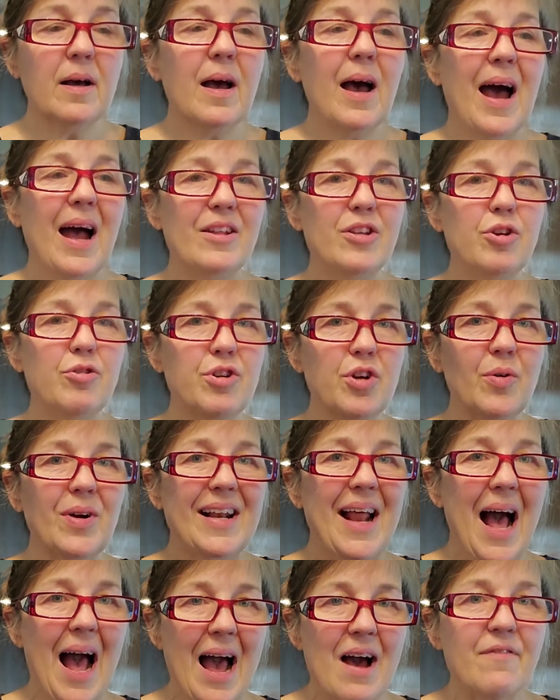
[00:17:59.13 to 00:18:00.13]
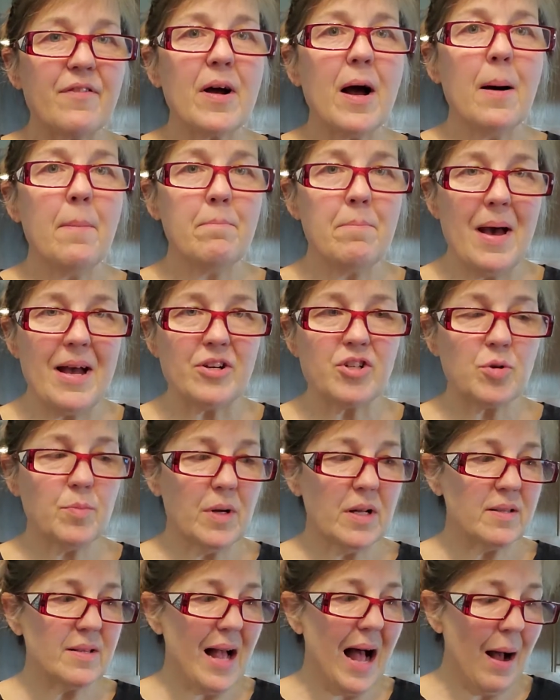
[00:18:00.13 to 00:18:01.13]
and you do it in 1/2 cup
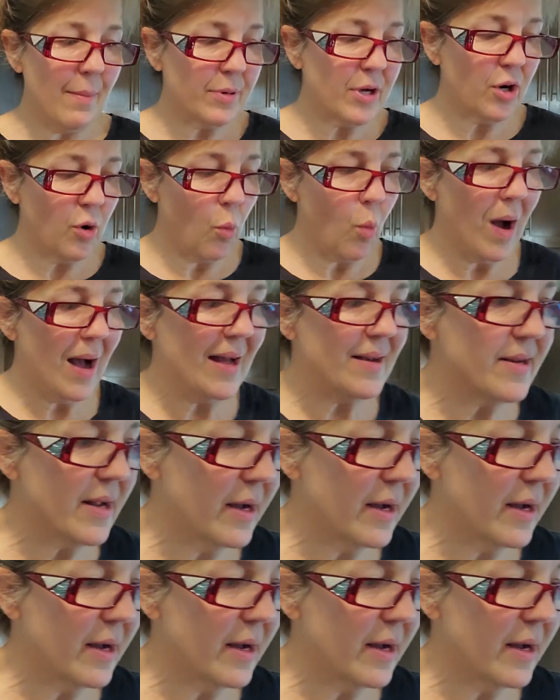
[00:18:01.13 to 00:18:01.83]
measurements, I'm going to wind